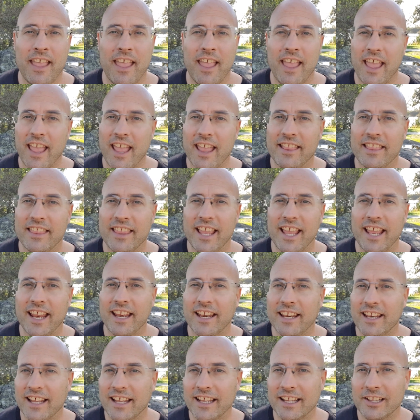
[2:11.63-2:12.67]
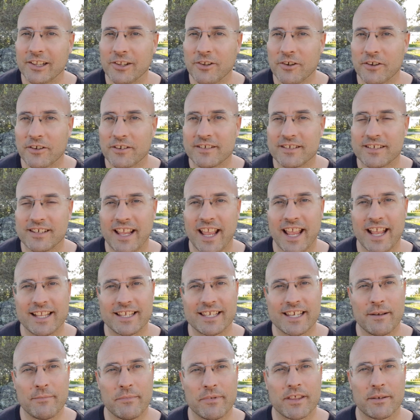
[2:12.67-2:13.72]
And then it looks at
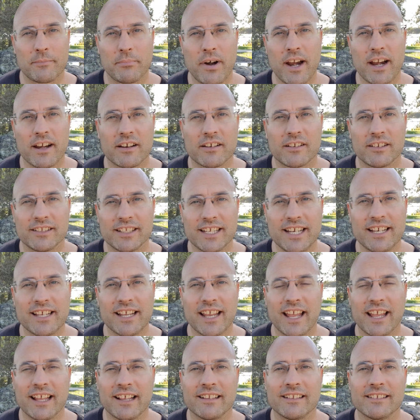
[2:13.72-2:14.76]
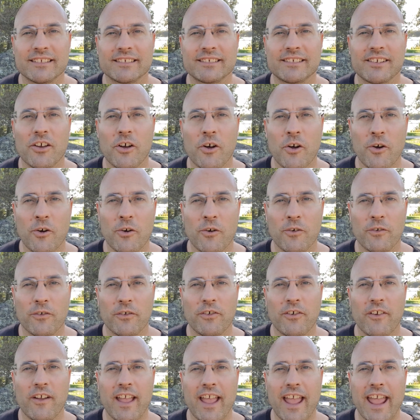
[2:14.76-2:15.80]
some of the practical details of
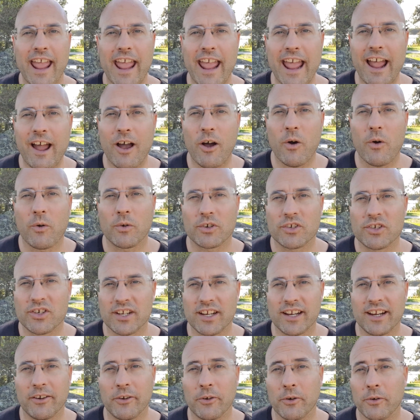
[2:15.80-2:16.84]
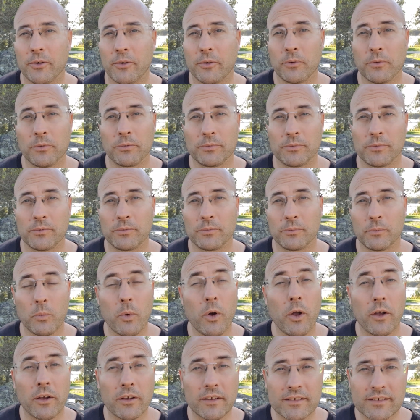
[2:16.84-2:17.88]
how Qigong
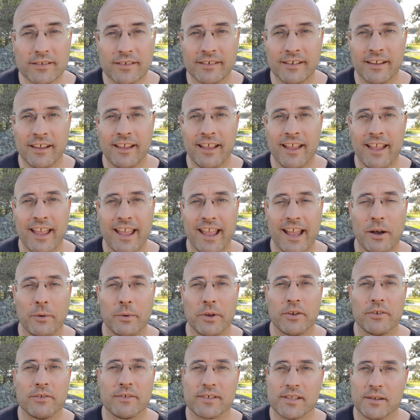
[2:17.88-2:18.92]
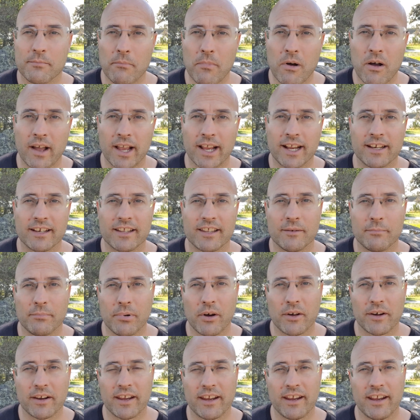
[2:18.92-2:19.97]
works, how we use the mind, the
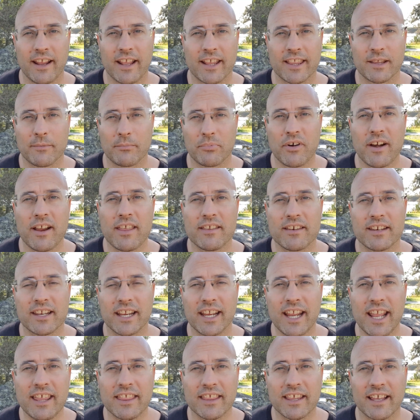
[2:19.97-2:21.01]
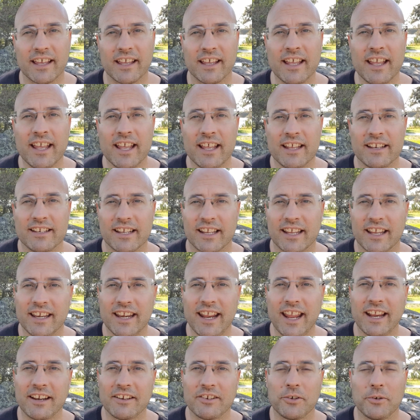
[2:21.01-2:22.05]
body, and the breath together to
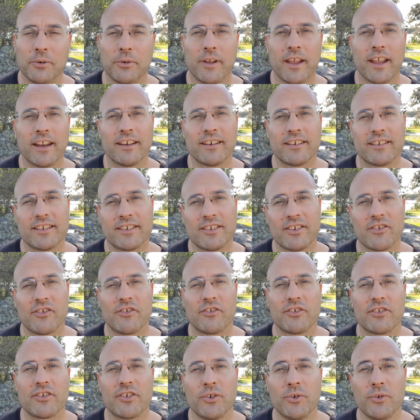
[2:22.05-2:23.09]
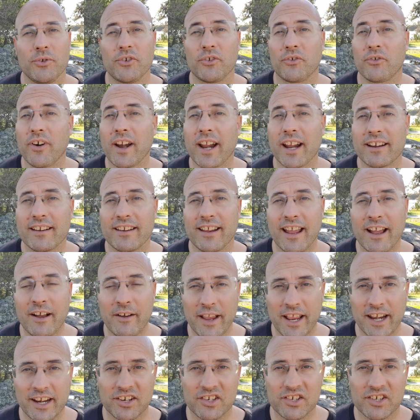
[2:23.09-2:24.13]
connect to and to direct our
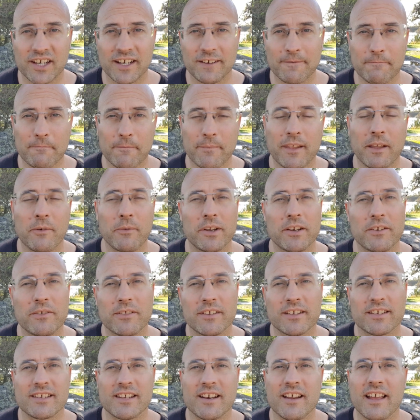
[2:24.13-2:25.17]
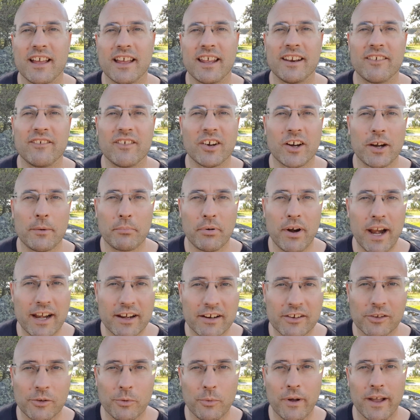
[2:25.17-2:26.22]
energy. And we do this in a very
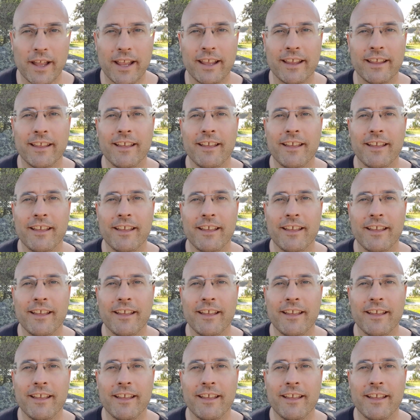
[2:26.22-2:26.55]
practical way